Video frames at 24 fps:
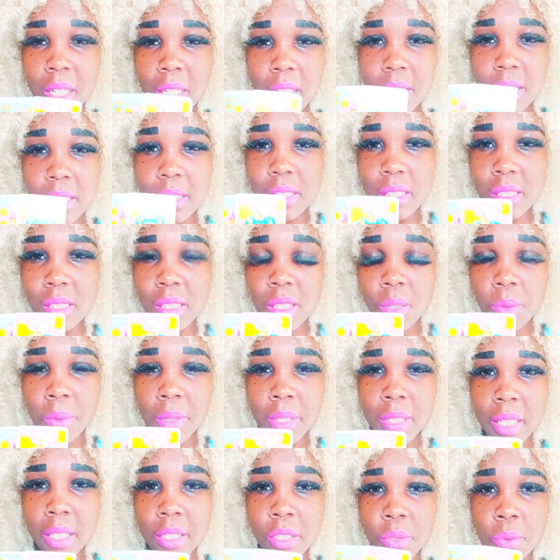This is
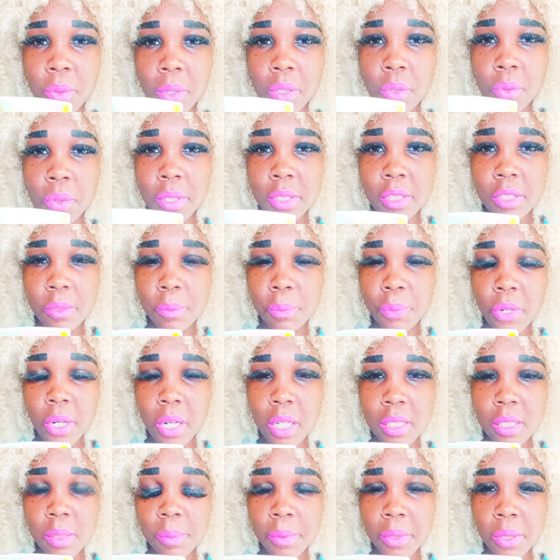someone that you are going to
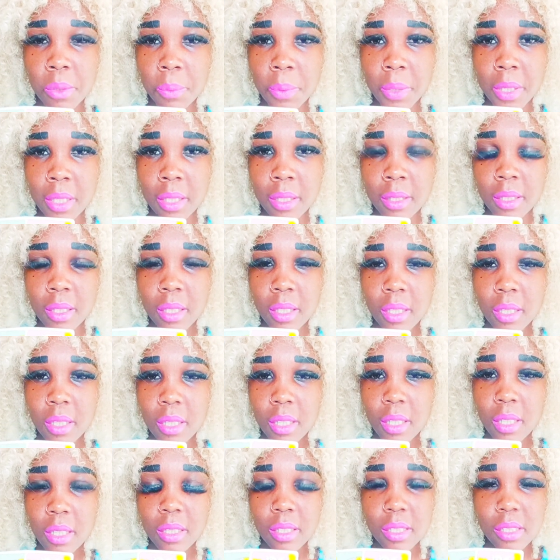prosper with.
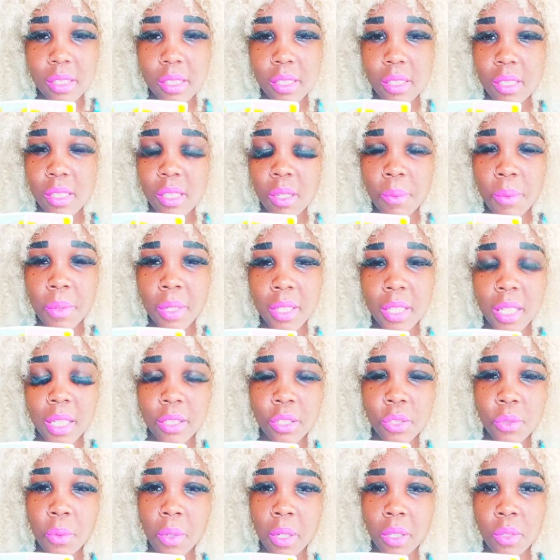This is someone
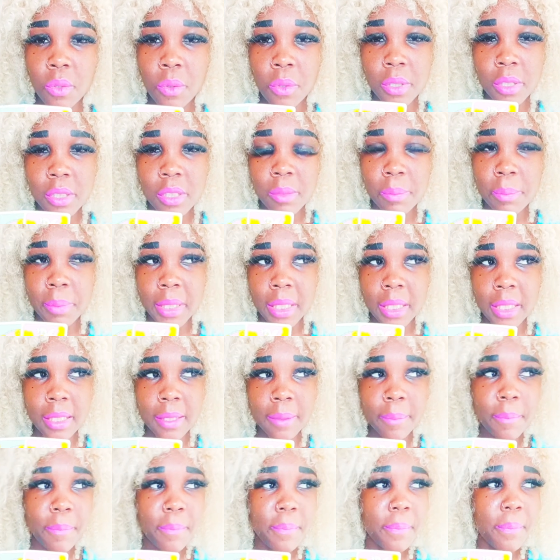that you are going to
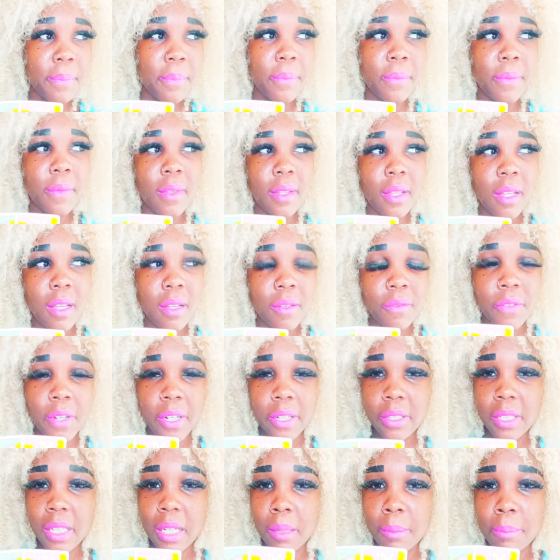be
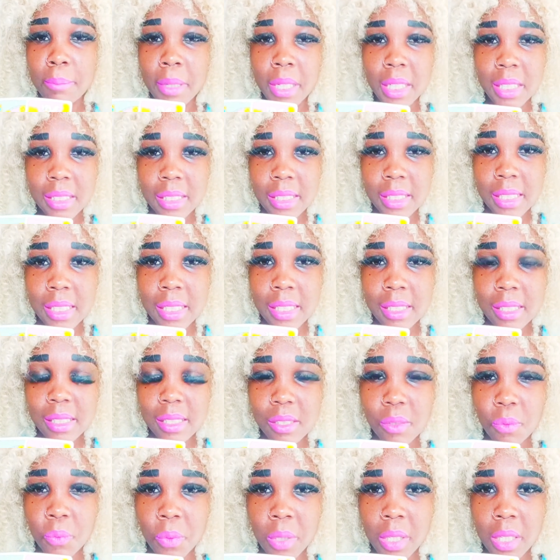very abundant
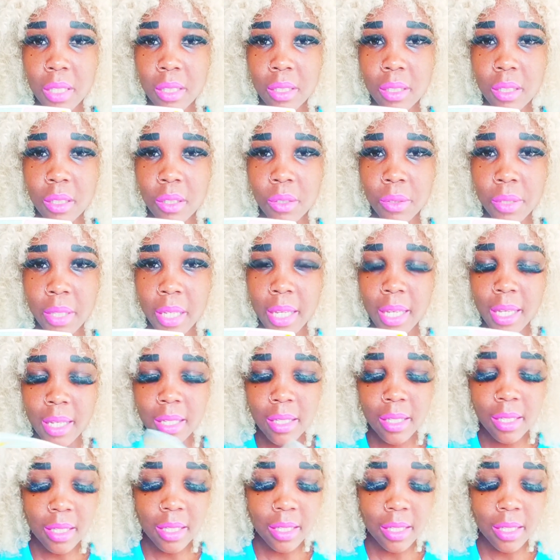with, okay?